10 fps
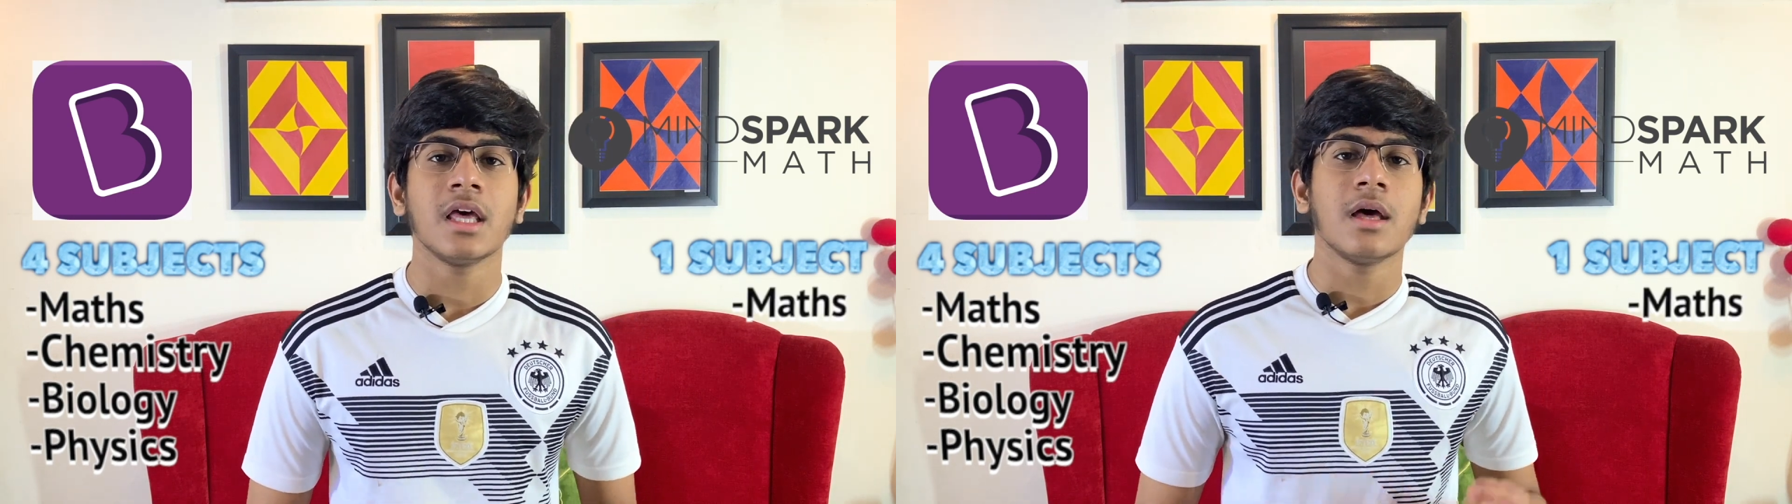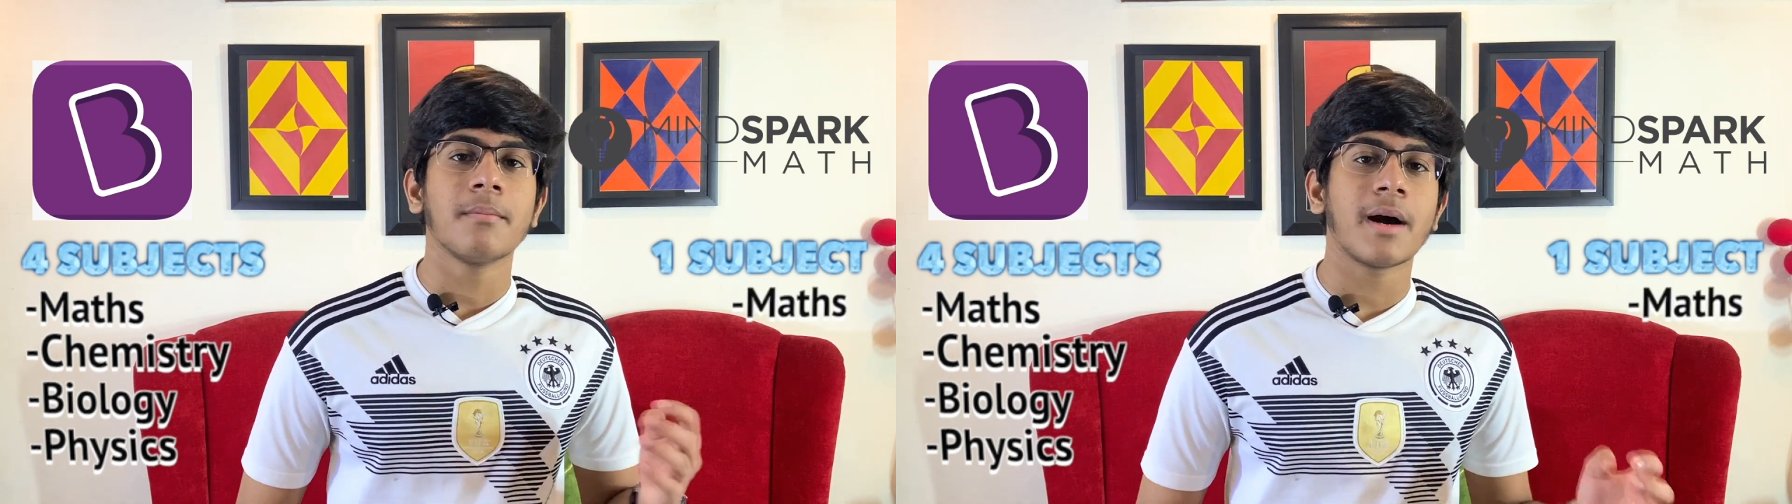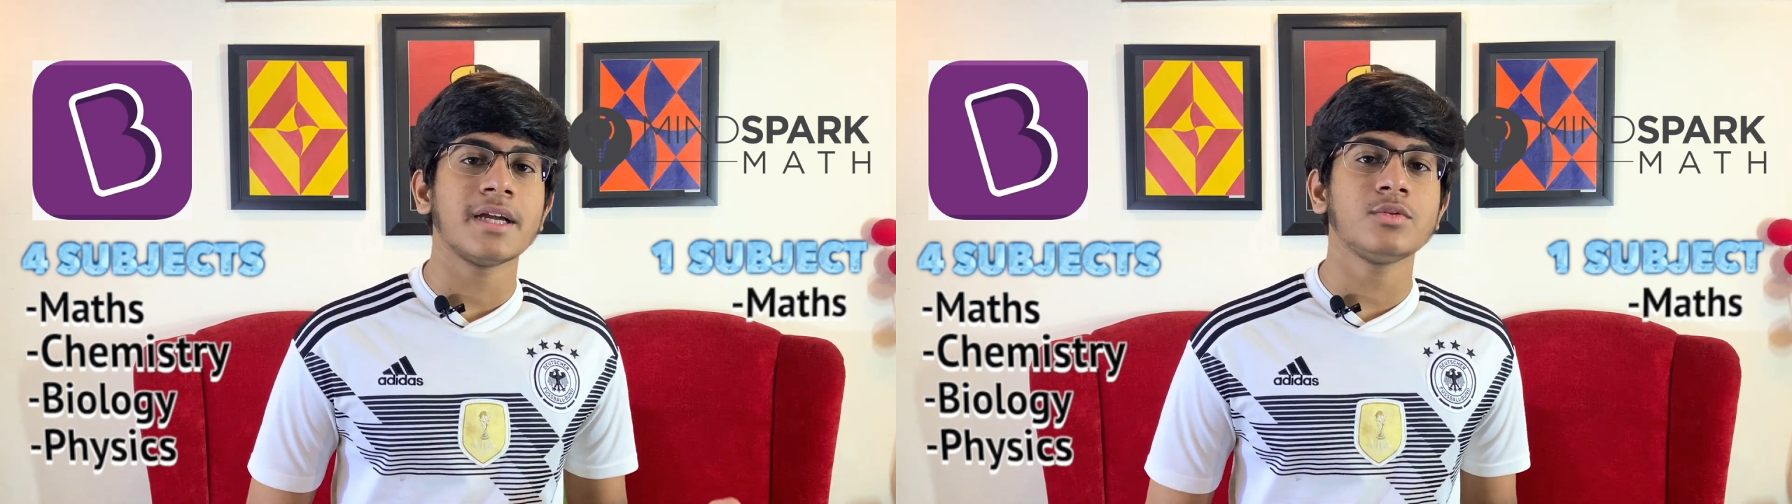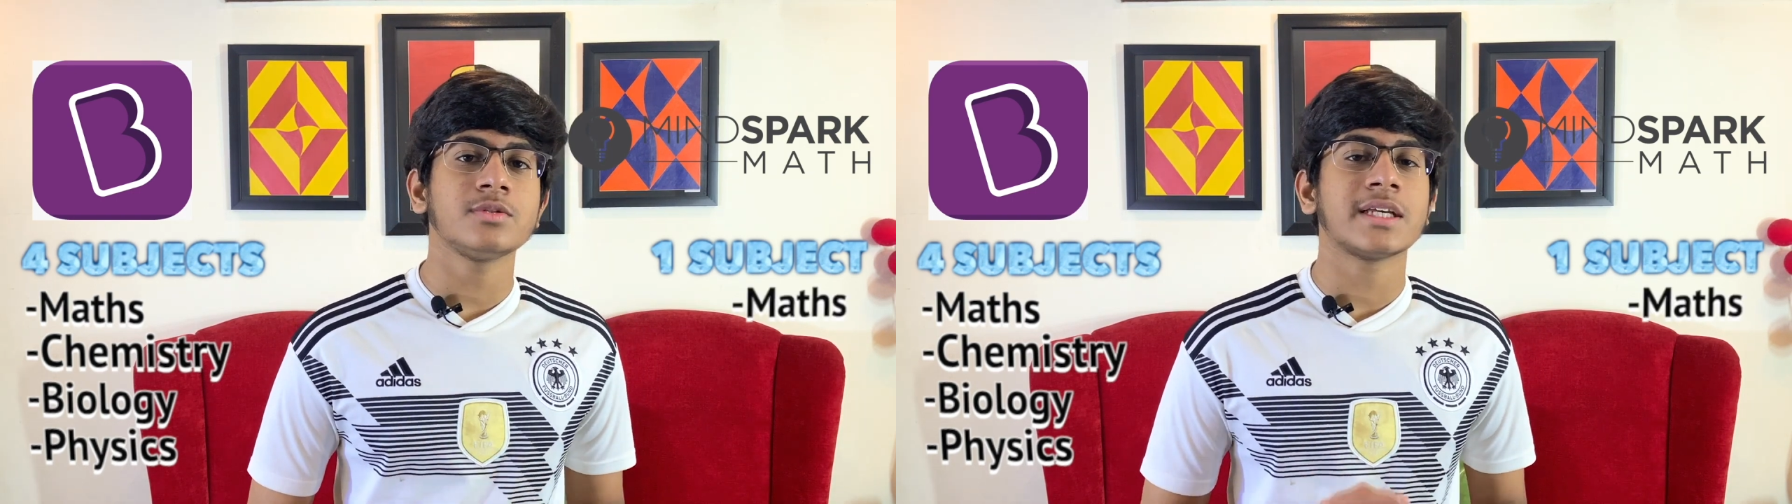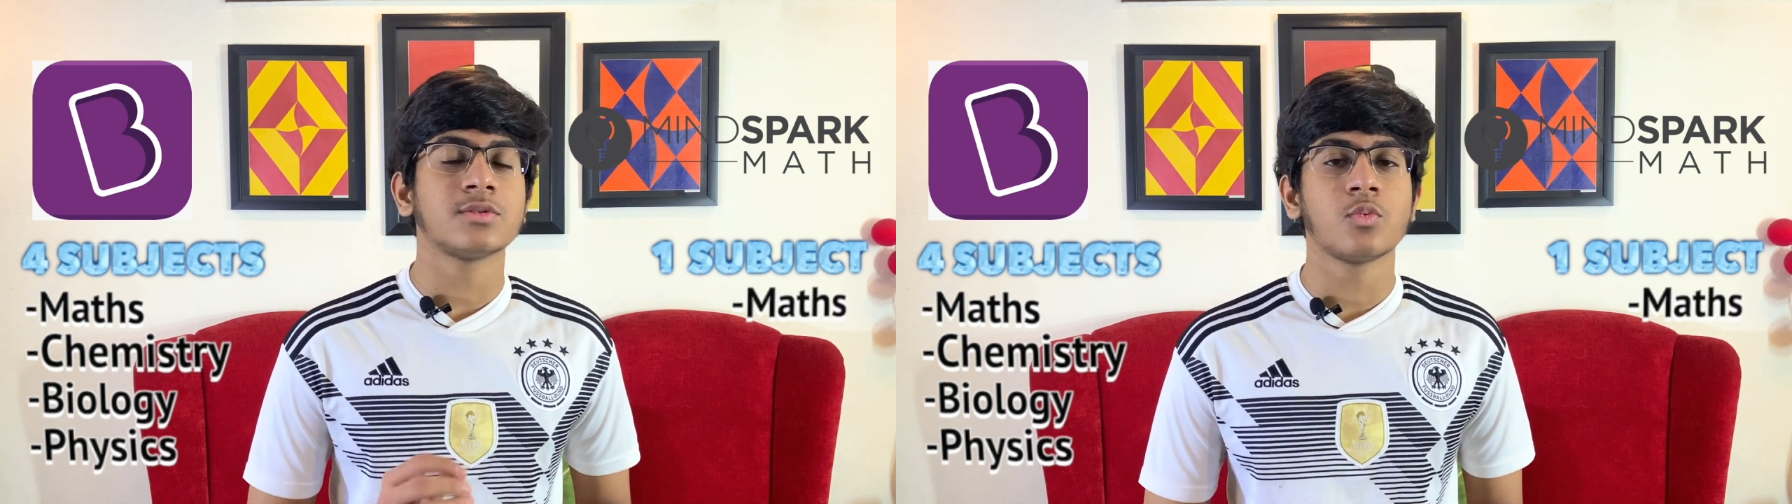Byju's
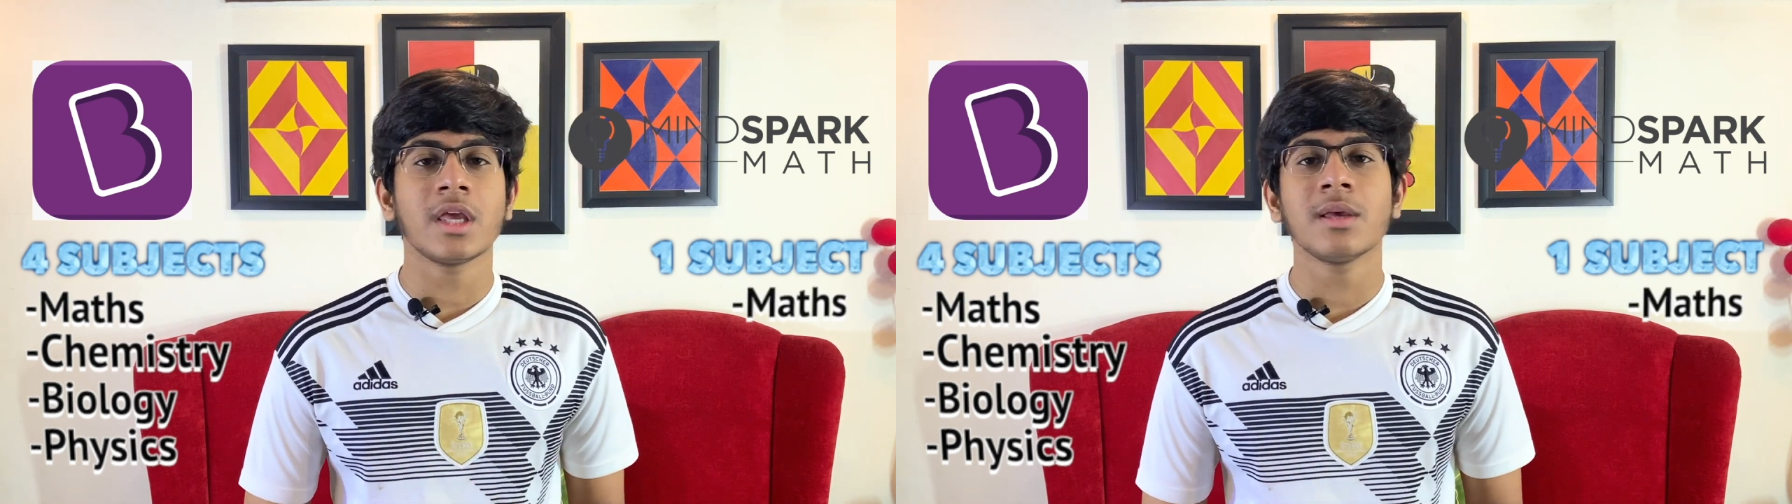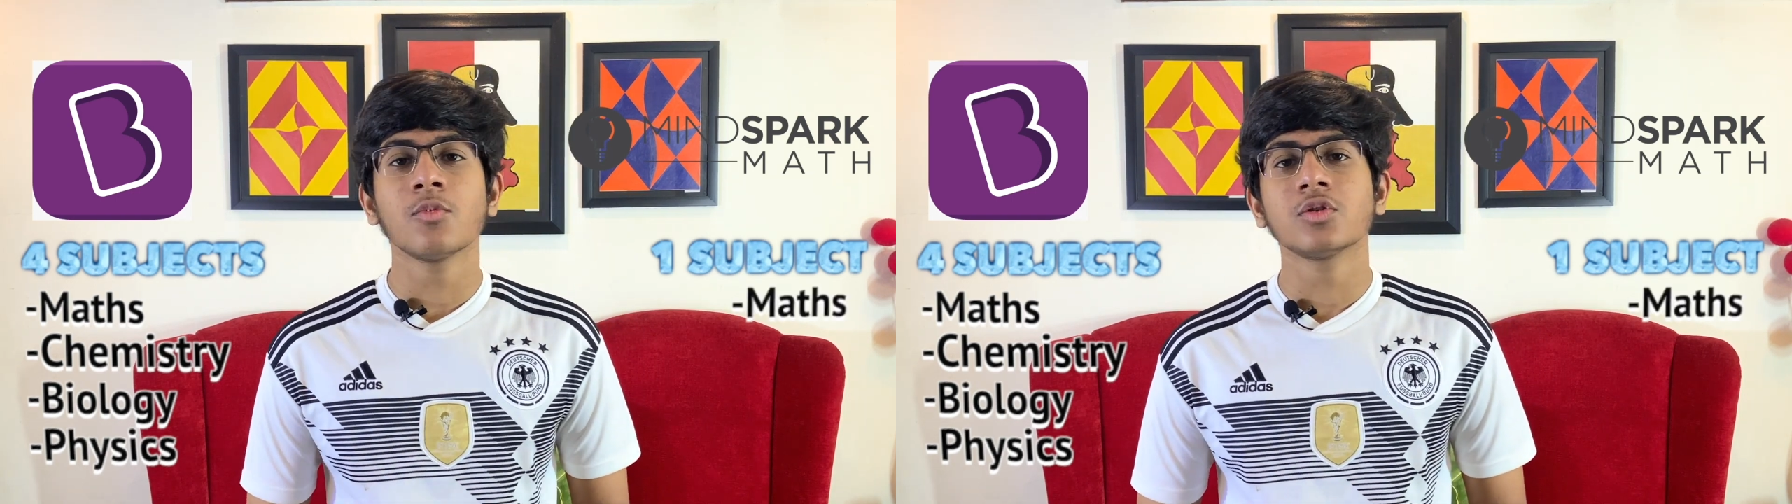has way more